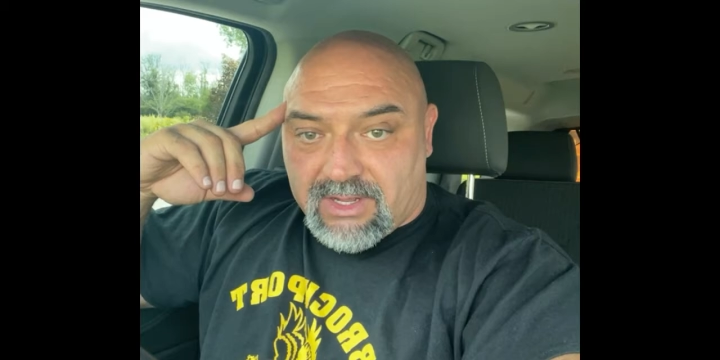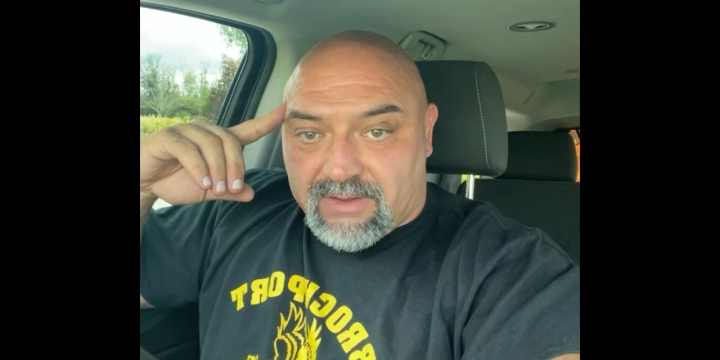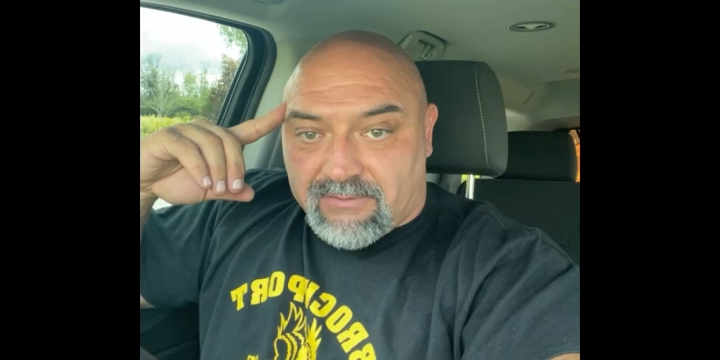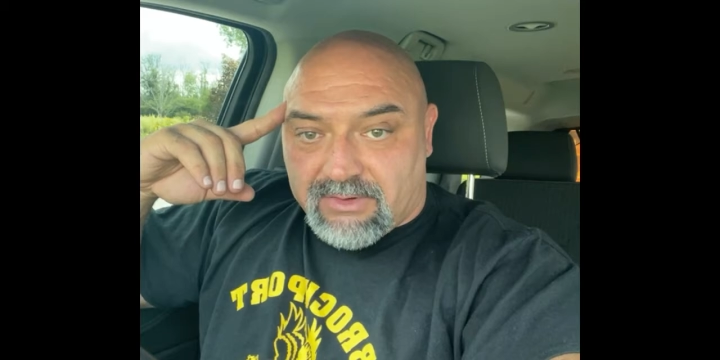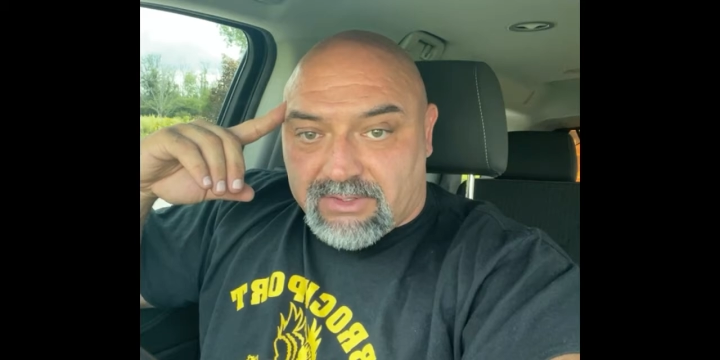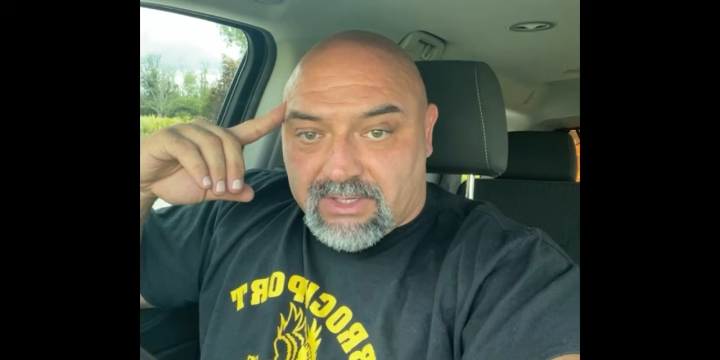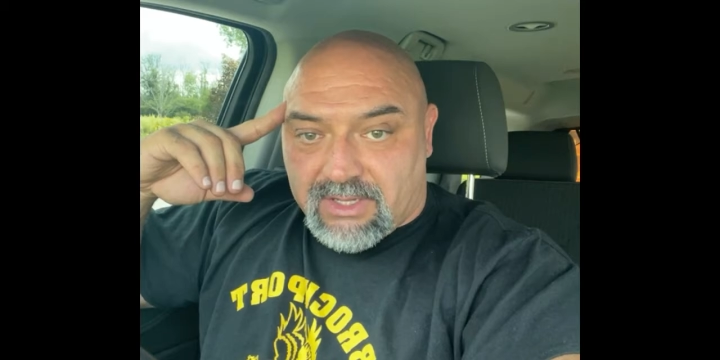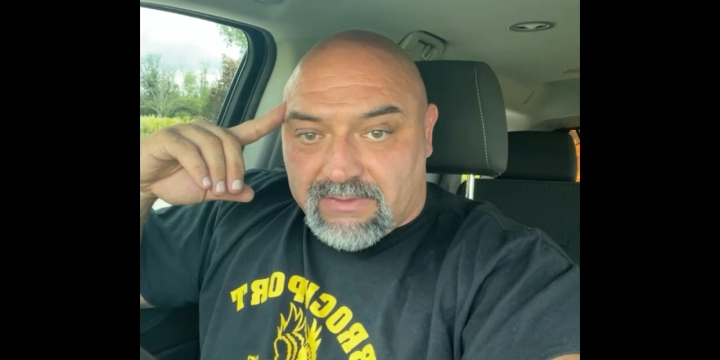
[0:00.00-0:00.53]

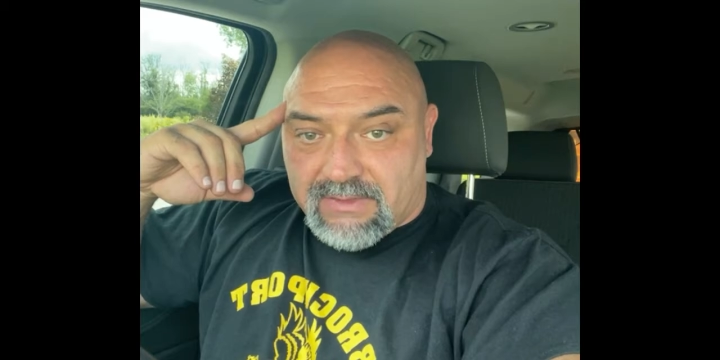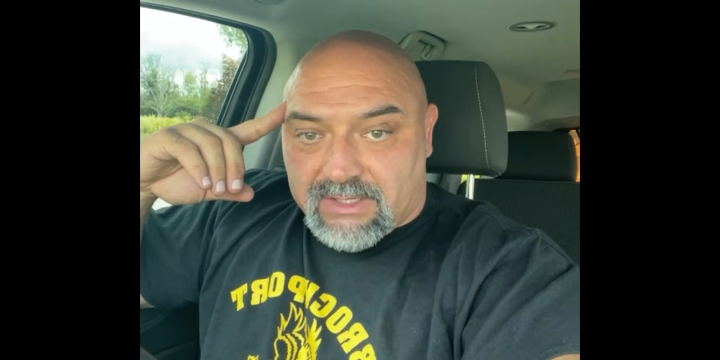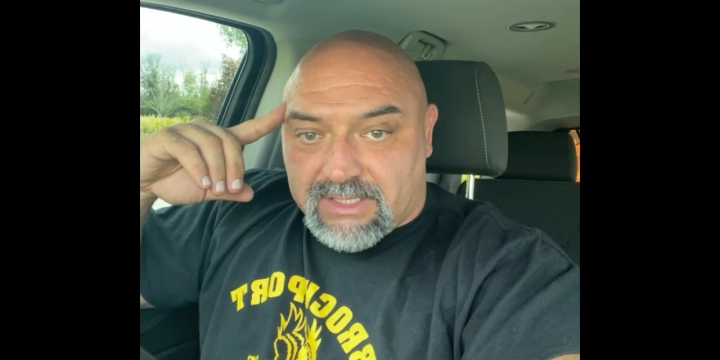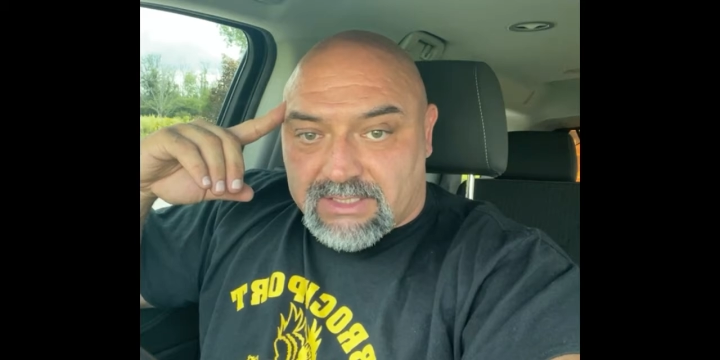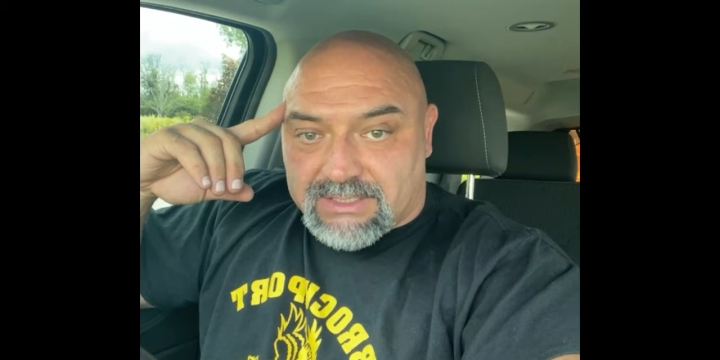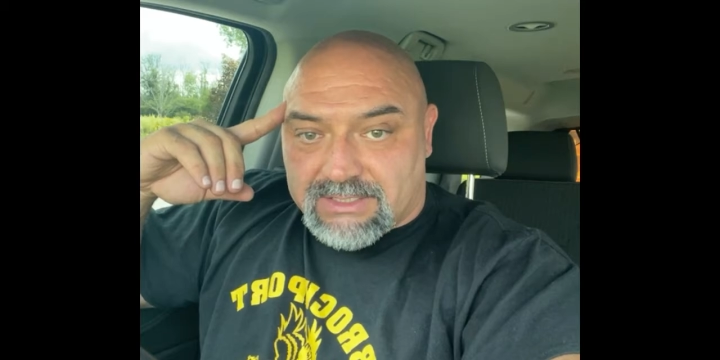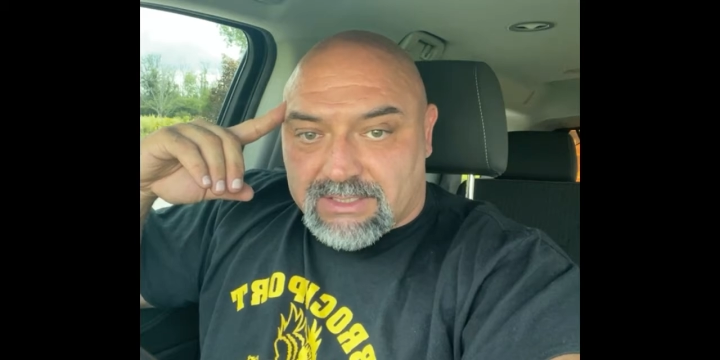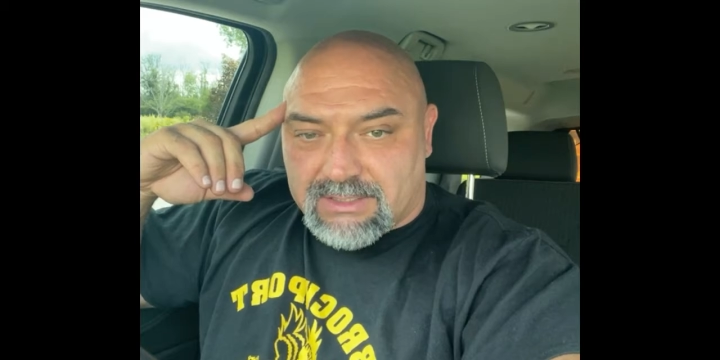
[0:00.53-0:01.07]
ever done
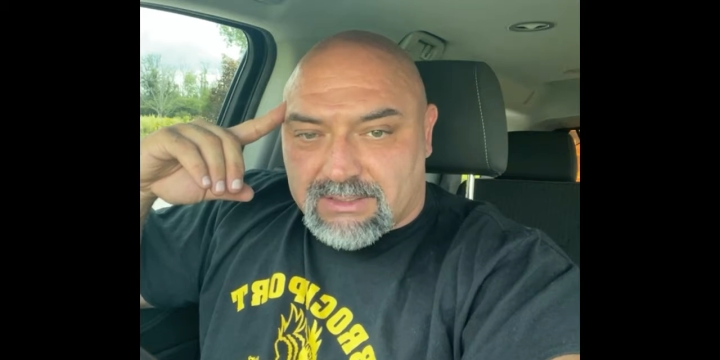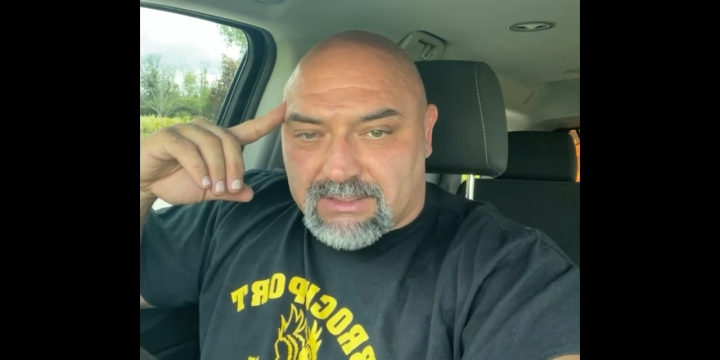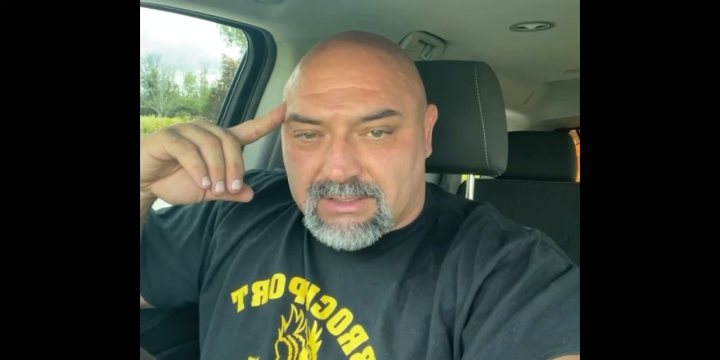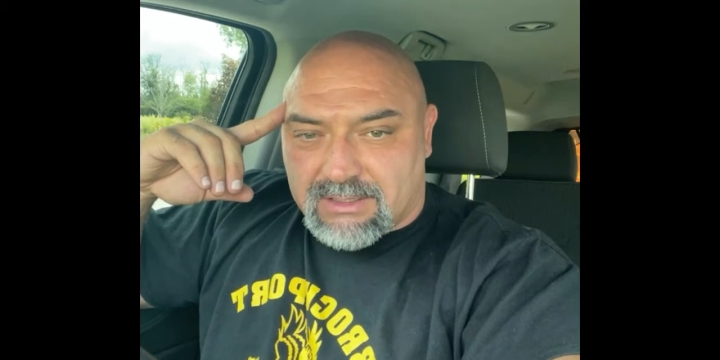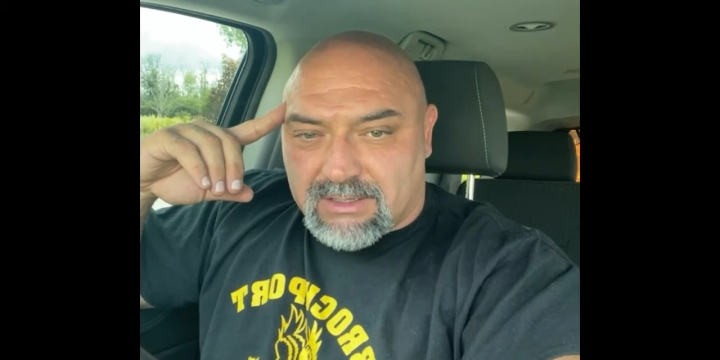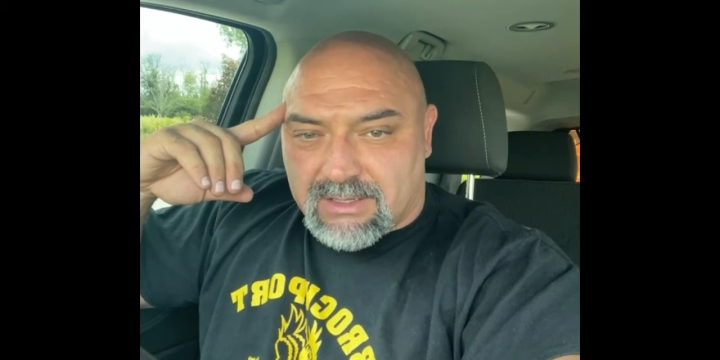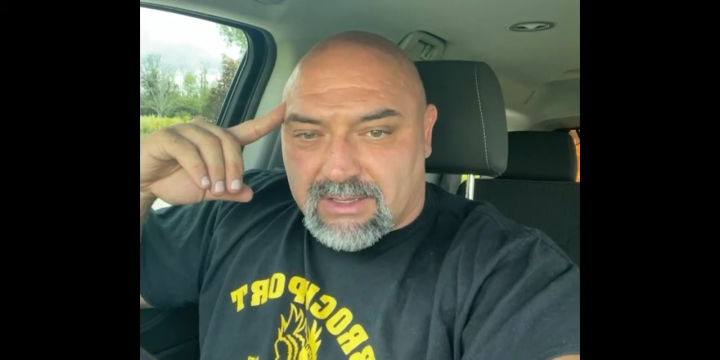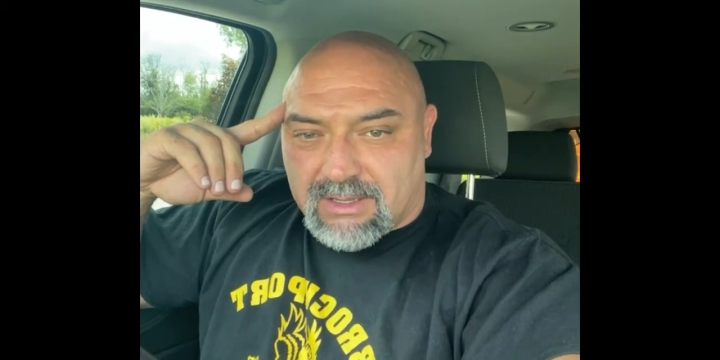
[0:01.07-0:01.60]
this?
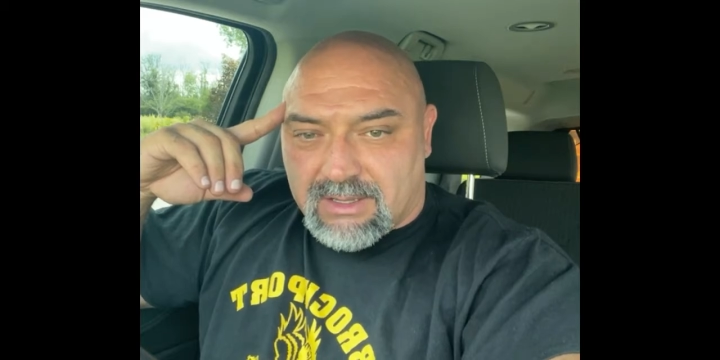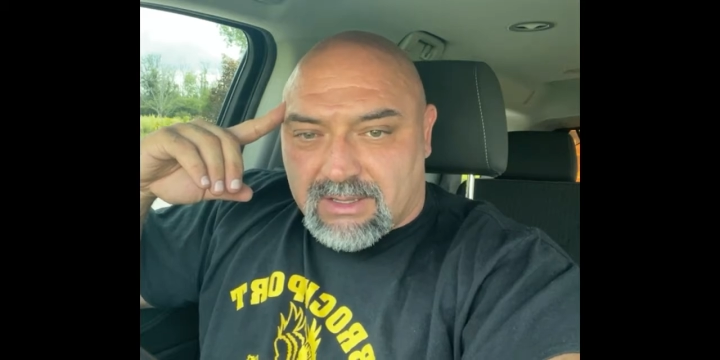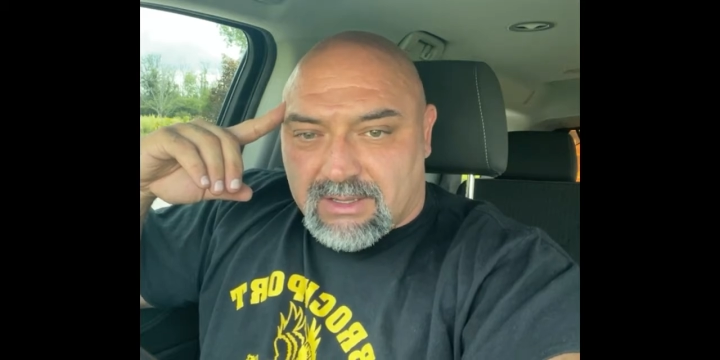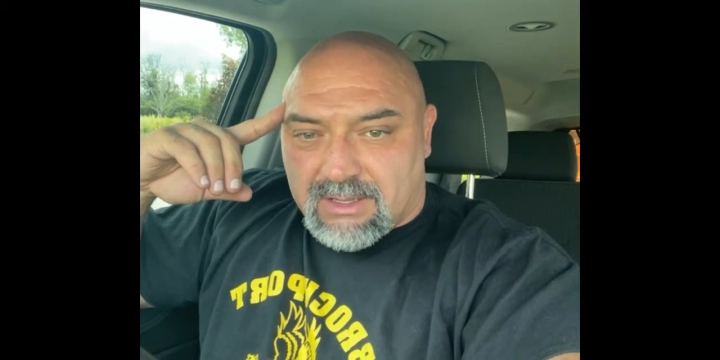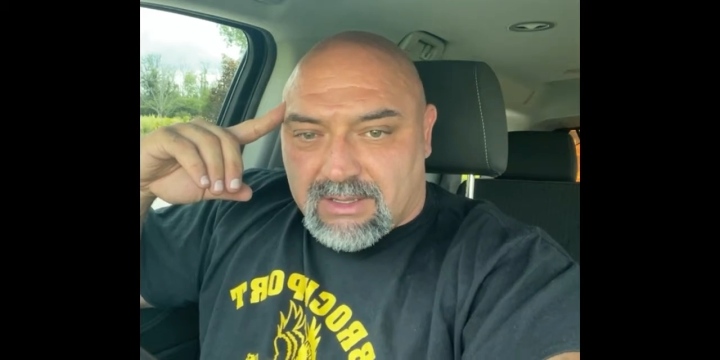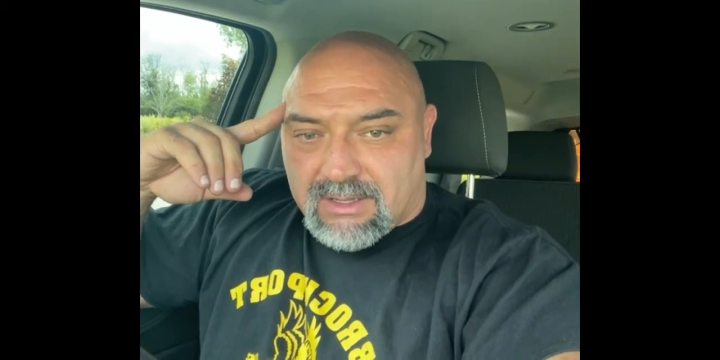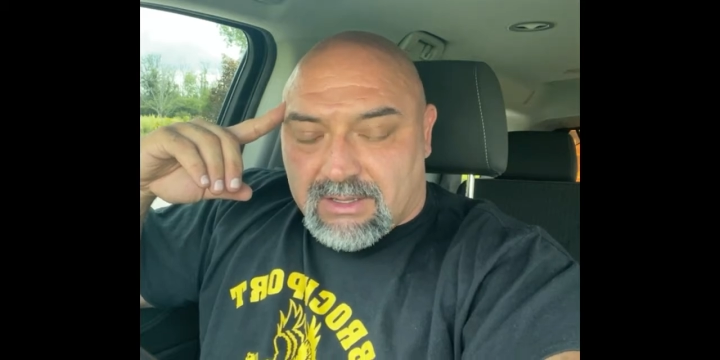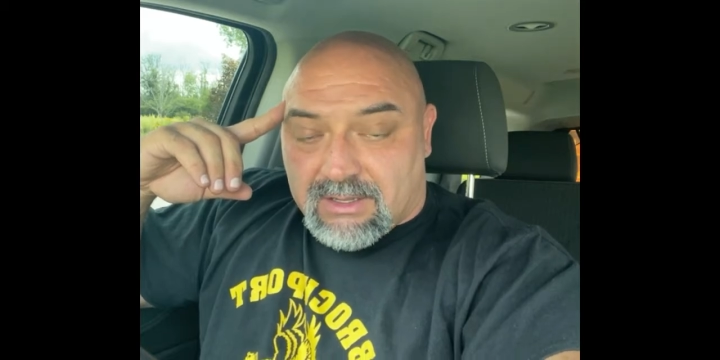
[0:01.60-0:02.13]

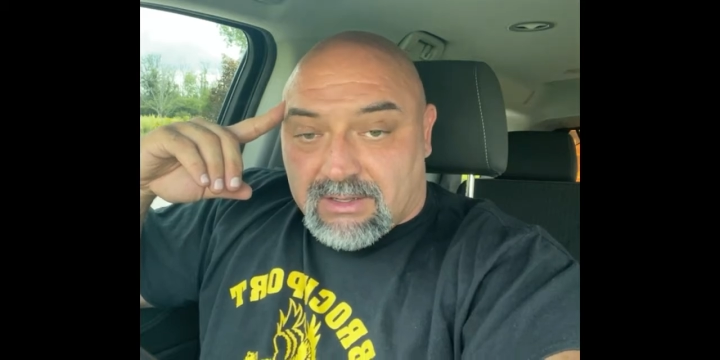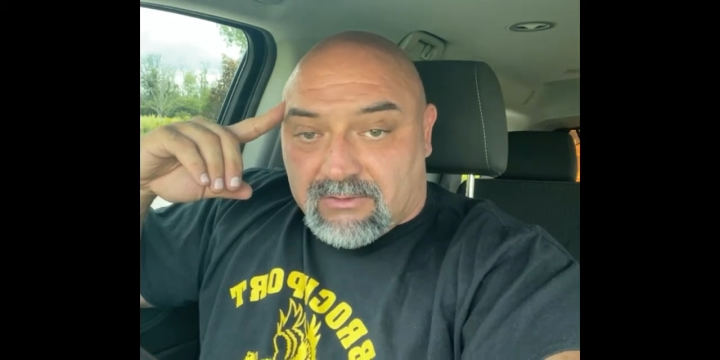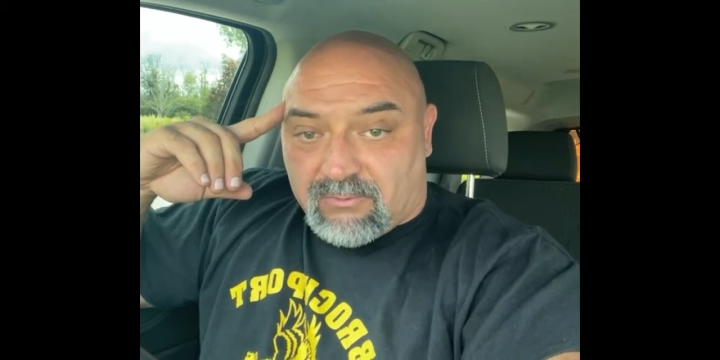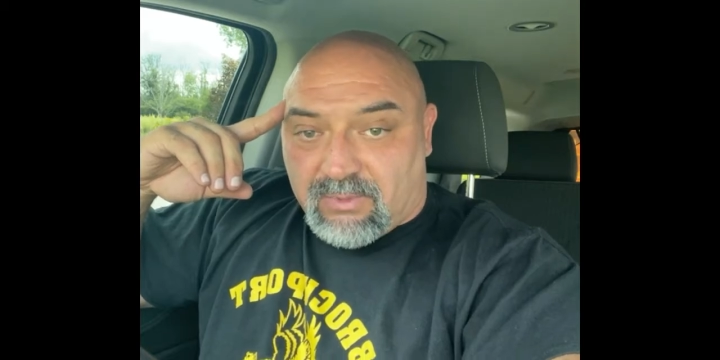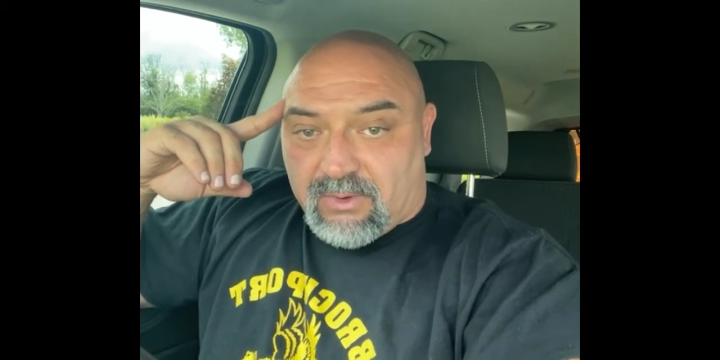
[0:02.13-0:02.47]
It's